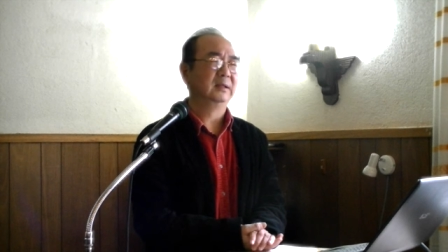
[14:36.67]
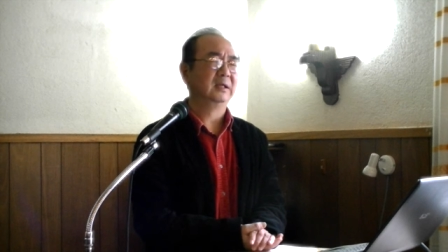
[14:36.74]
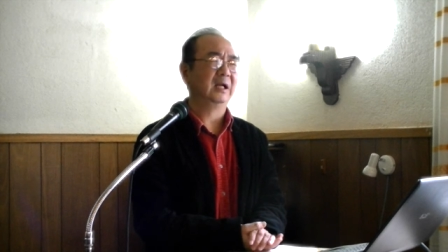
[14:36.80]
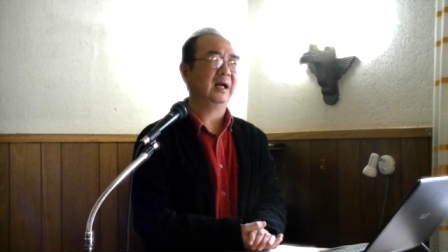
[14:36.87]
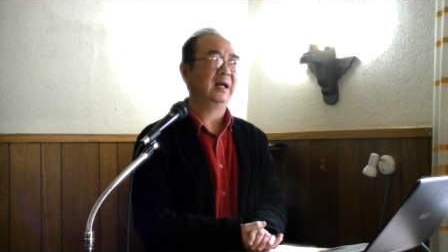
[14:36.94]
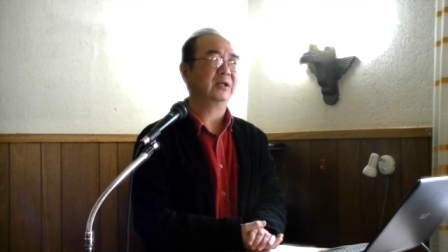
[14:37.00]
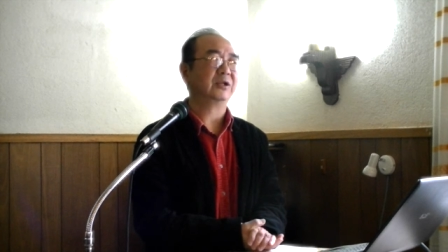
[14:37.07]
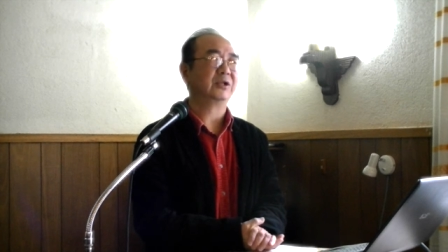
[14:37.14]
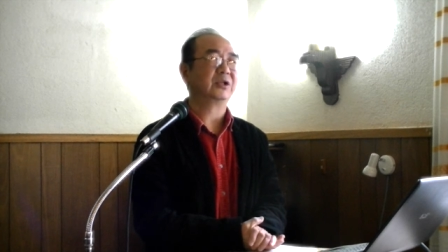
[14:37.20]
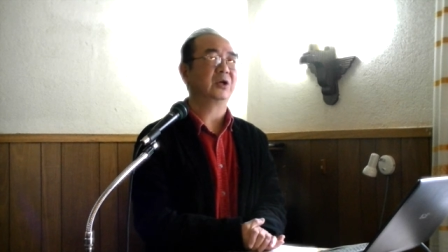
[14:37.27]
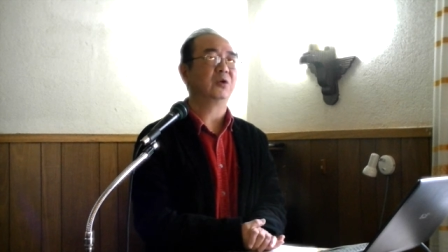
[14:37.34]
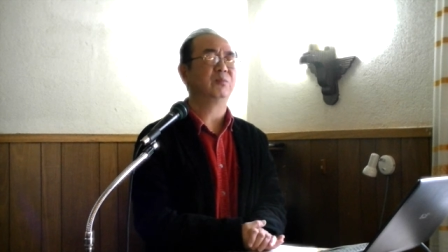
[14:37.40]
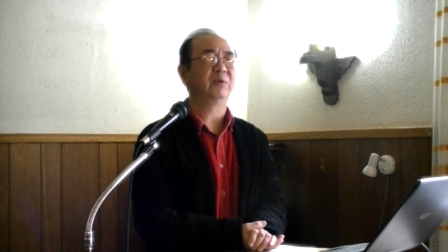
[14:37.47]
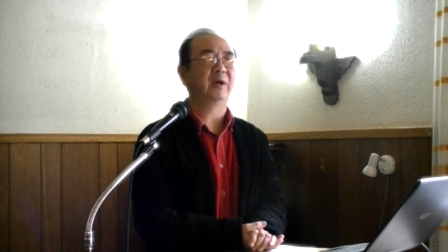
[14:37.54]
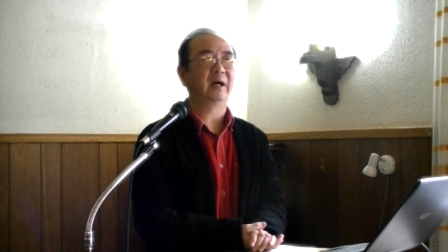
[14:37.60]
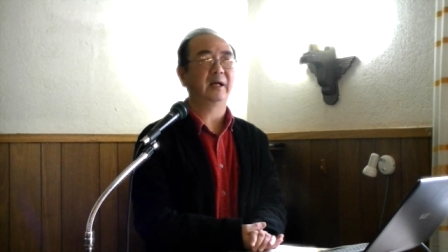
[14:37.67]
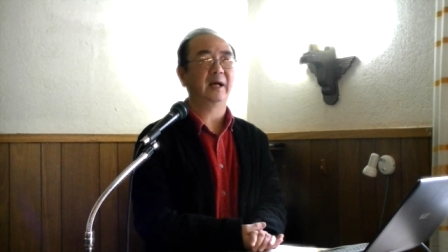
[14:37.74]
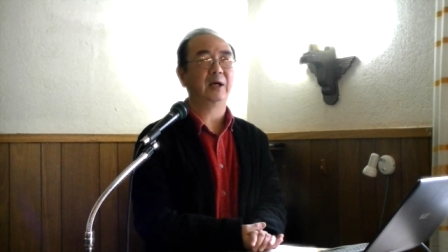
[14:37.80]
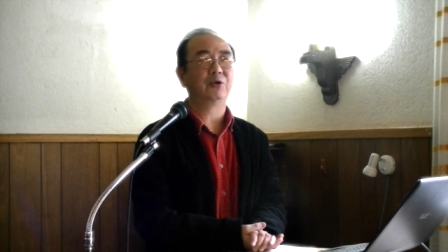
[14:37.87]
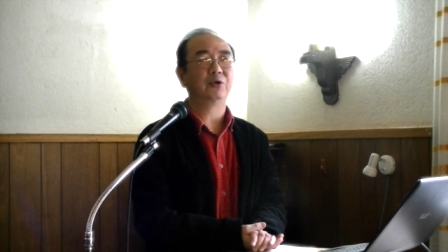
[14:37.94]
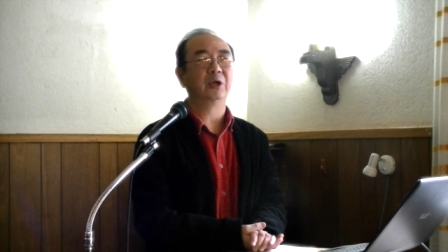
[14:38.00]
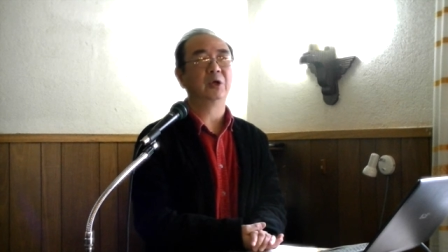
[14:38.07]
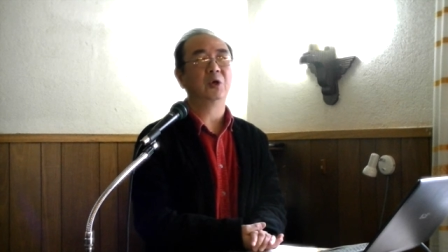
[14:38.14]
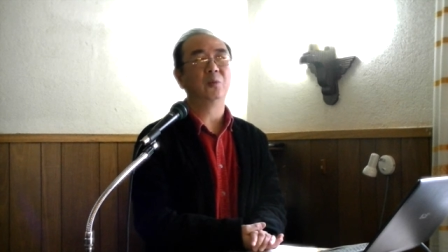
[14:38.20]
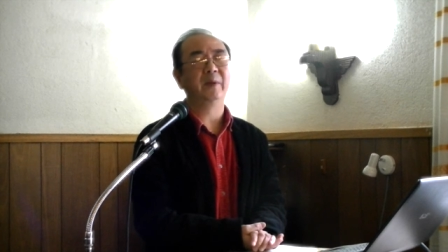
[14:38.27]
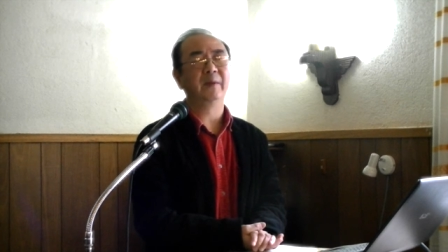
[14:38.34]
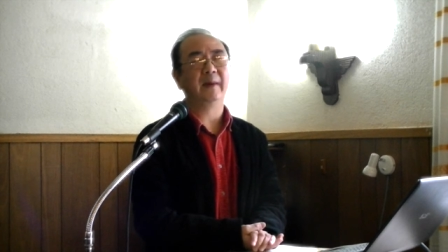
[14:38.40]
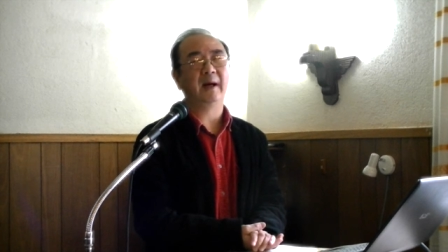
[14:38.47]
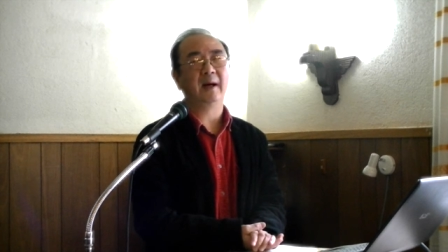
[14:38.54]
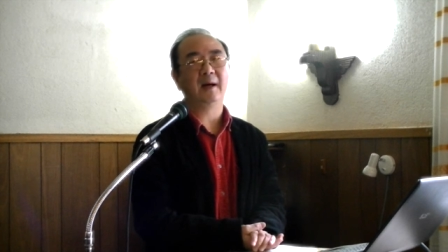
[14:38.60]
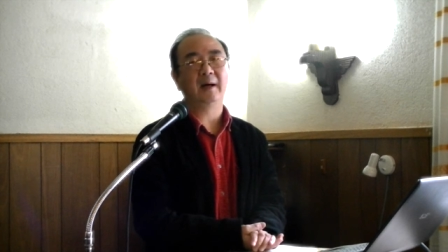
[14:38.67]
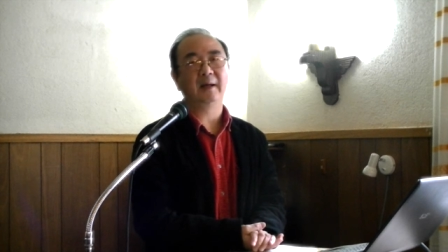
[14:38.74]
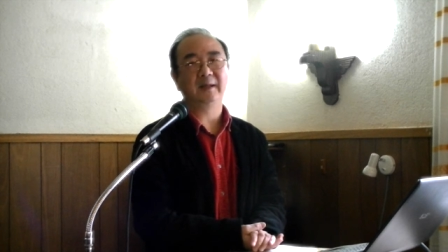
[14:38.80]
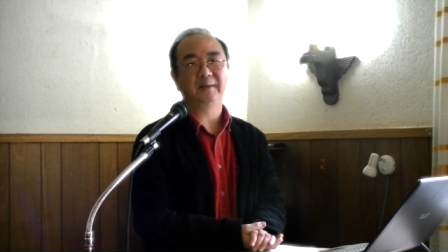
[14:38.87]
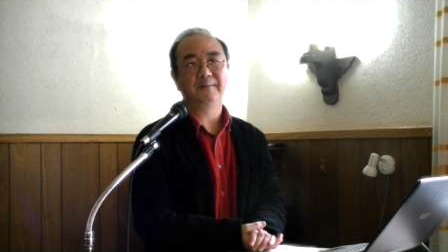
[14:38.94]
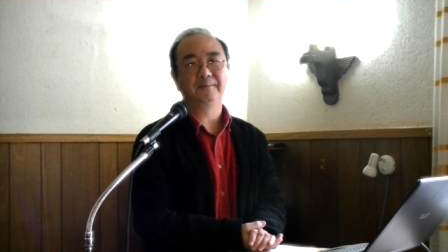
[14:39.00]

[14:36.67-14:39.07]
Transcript: the light is so bright, I couldn't open my eye.